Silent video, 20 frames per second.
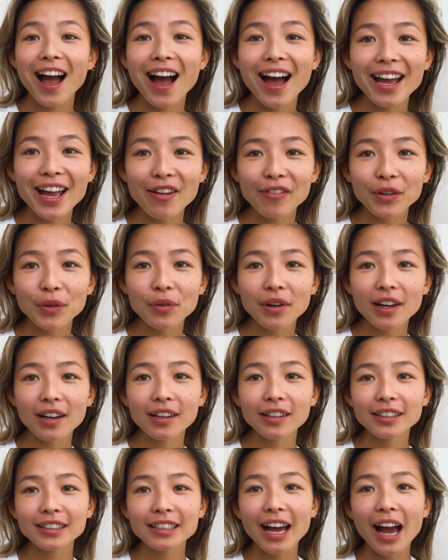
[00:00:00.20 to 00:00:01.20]
Hi
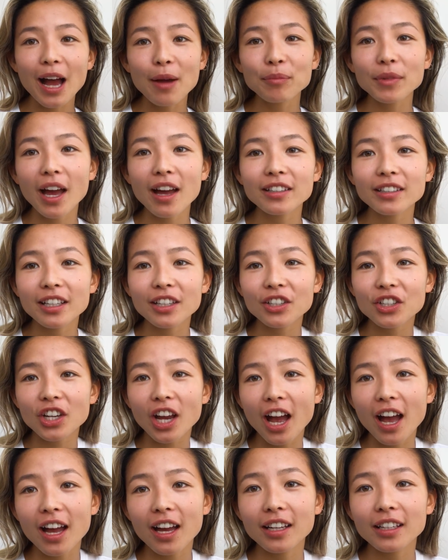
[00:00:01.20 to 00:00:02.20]
everyone, I'm Yan
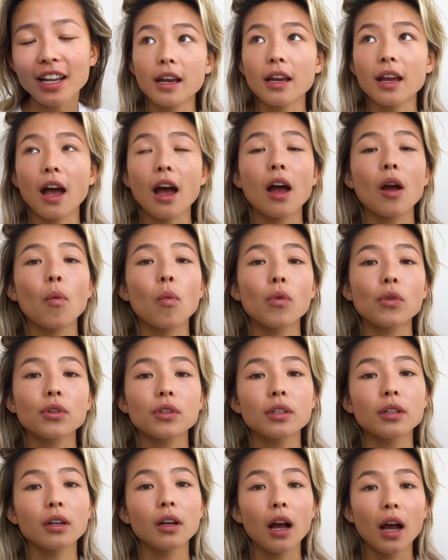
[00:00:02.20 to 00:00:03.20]
Chan. I want
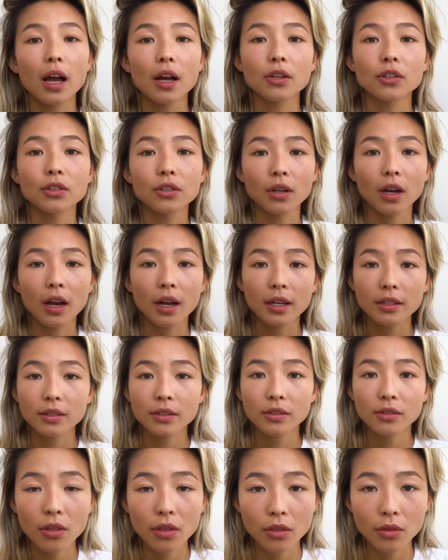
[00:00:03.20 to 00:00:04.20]
to guide you
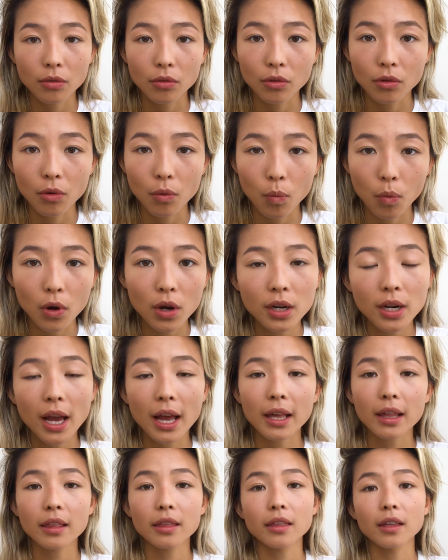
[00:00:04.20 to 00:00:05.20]
guys through what I
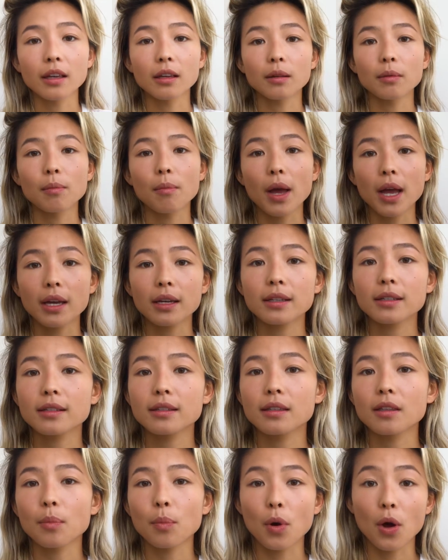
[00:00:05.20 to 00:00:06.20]
think makes
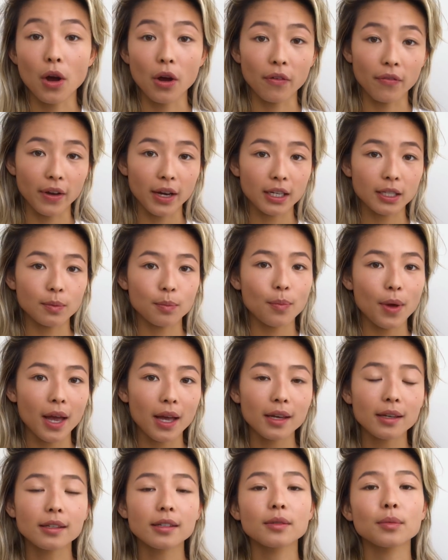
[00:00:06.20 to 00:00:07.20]
the perfect
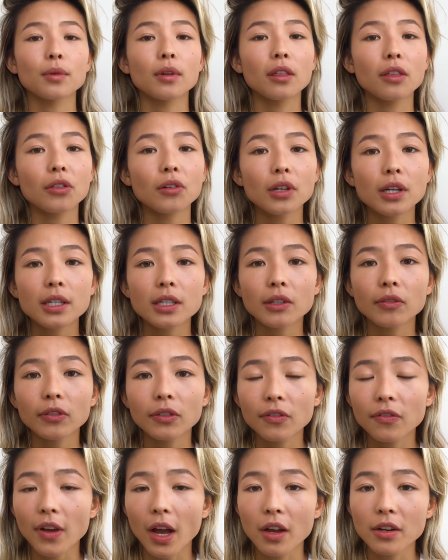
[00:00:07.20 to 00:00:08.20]
base with 3 different
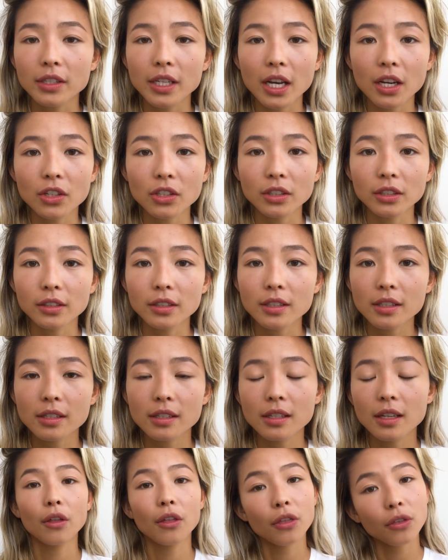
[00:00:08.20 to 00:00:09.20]
foundations,
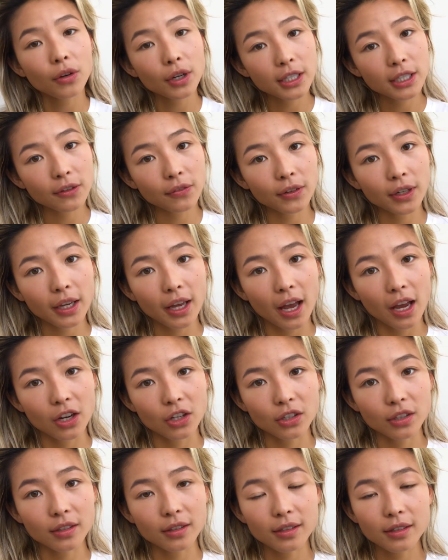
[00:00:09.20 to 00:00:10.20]
3 different
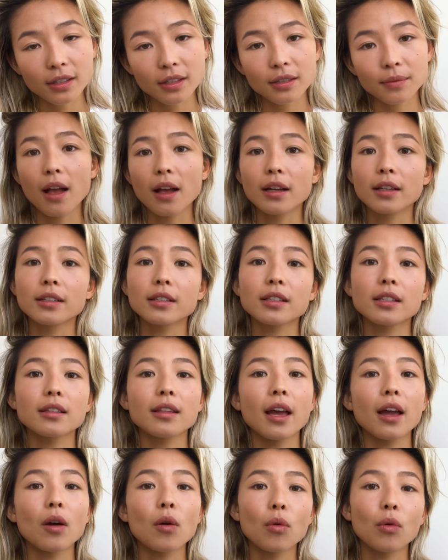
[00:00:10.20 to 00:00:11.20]
occasions. And they
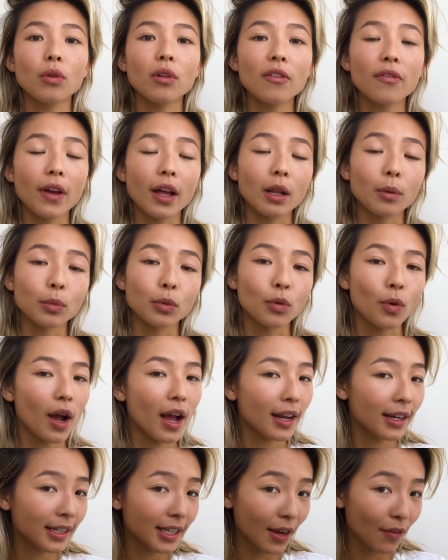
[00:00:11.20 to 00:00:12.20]
are all available
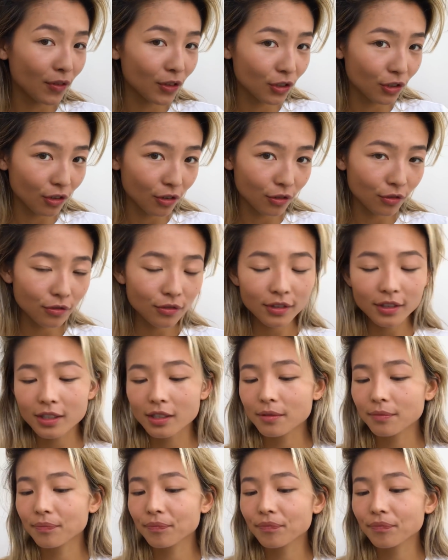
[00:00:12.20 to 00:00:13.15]
at David Jones.